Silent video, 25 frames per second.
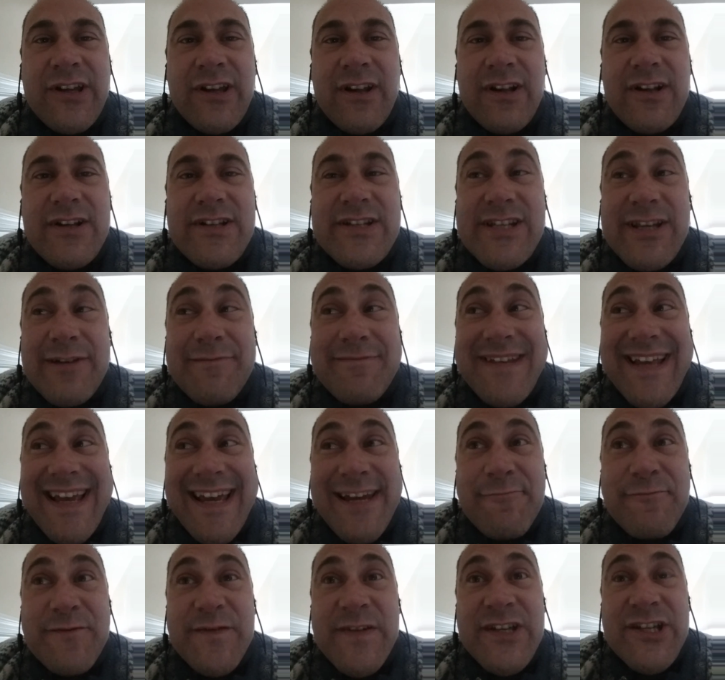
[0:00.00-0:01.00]
because
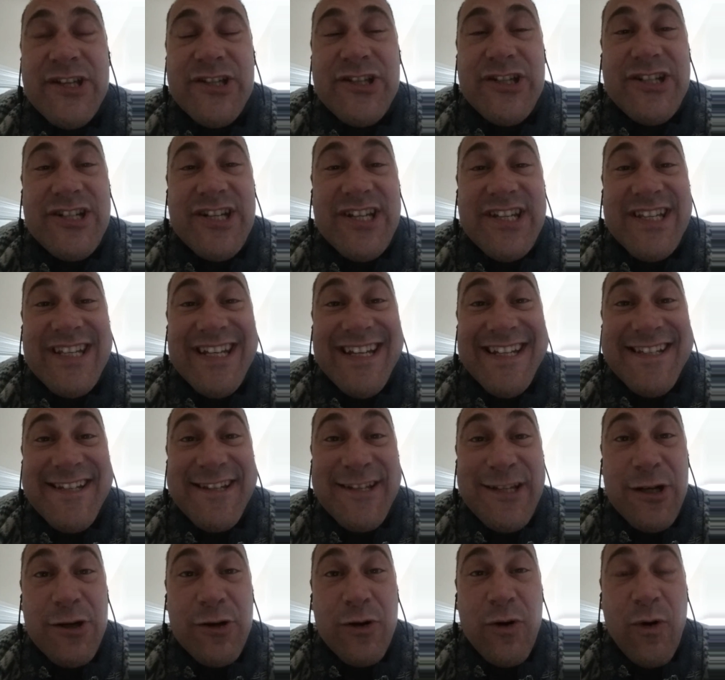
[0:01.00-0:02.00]
sometimes she just needs
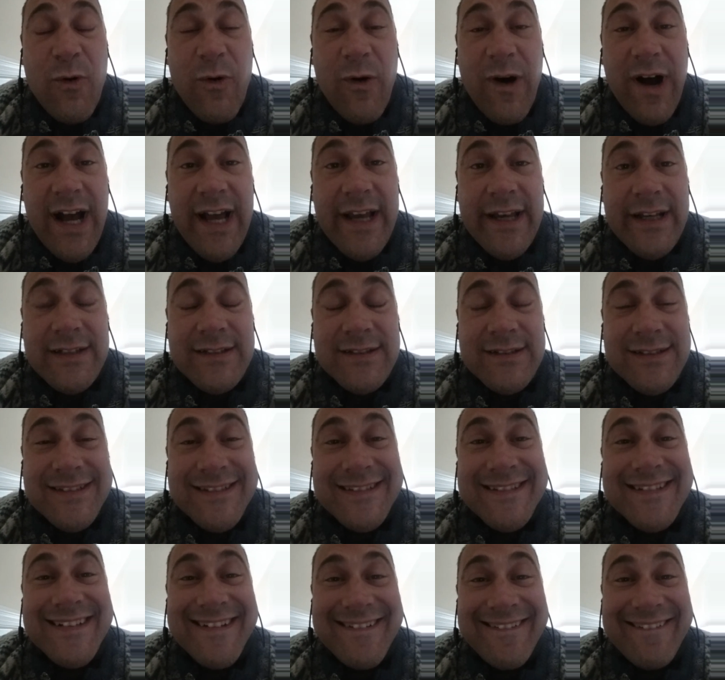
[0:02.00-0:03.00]
a little quiet.
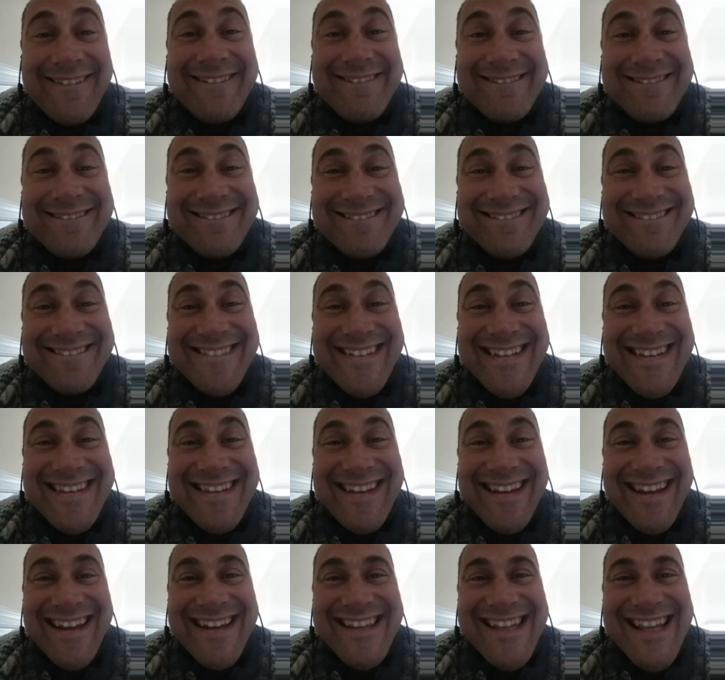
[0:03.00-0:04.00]

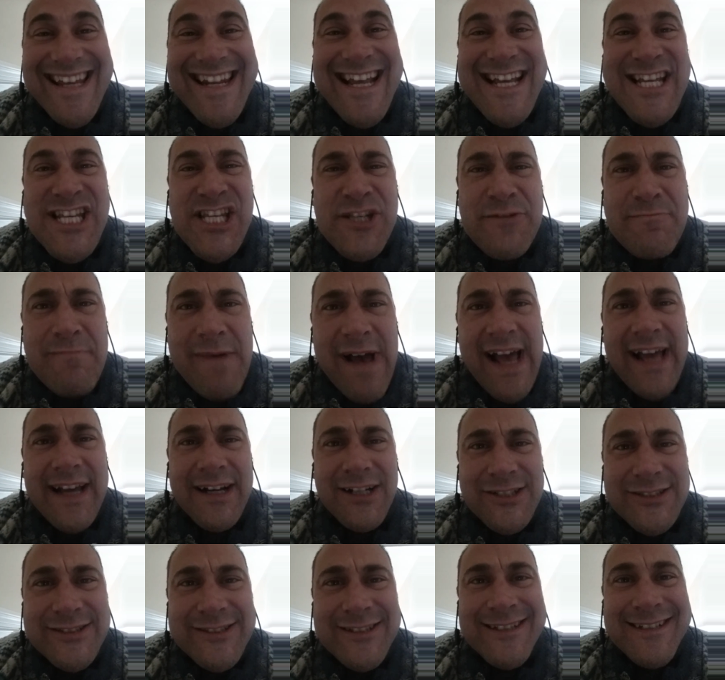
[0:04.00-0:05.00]
And then I
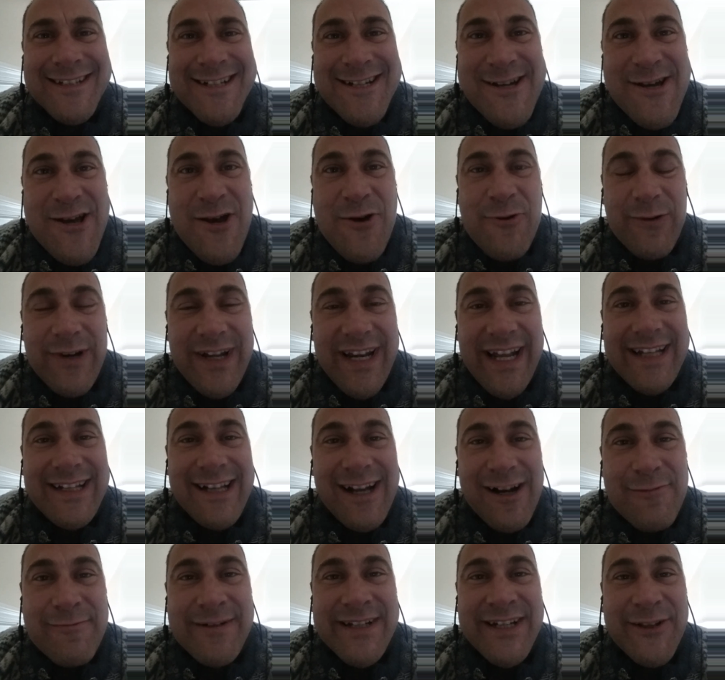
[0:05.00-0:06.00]
smiled when I
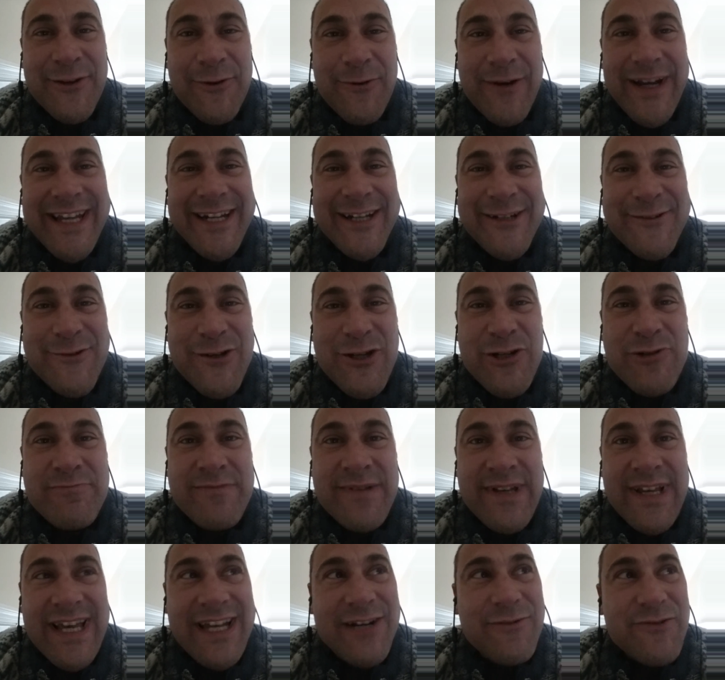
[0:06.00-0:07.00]
come into the waiting room
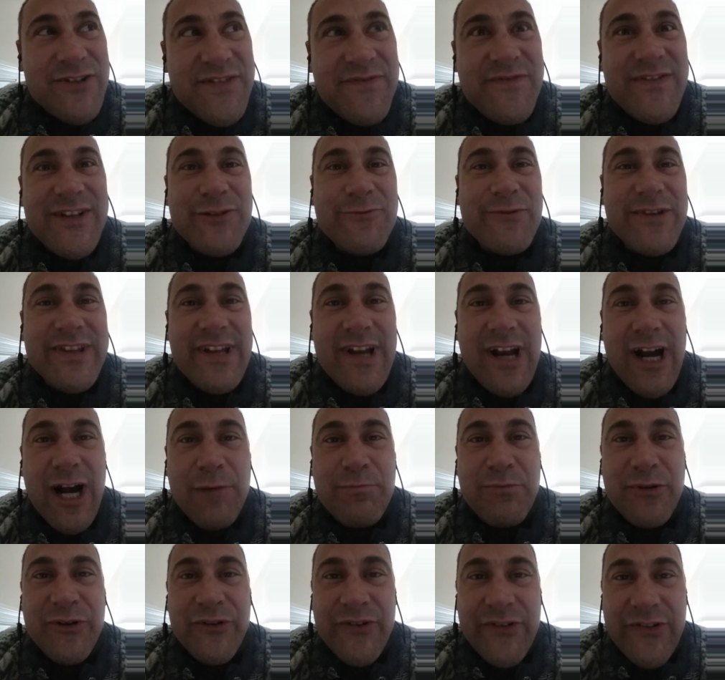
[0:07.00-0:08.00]
and it was filled with
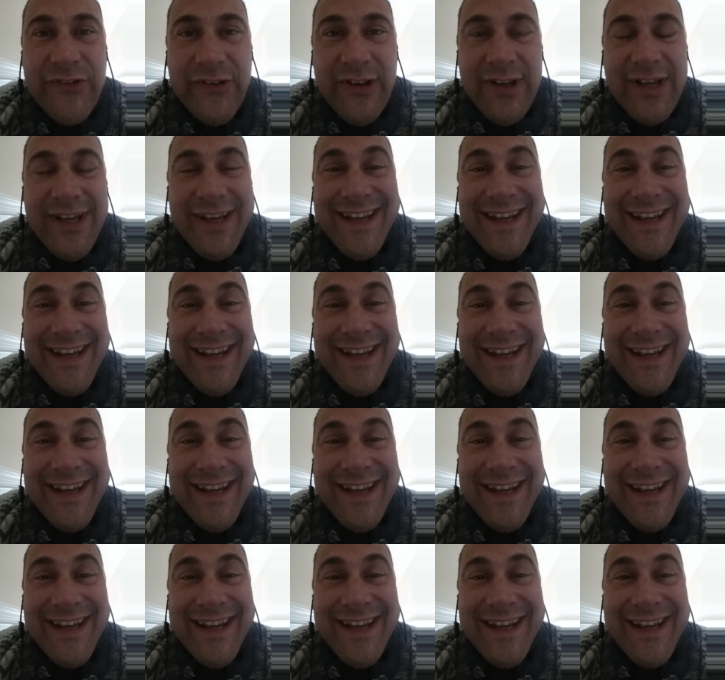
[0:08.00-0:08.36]
couples.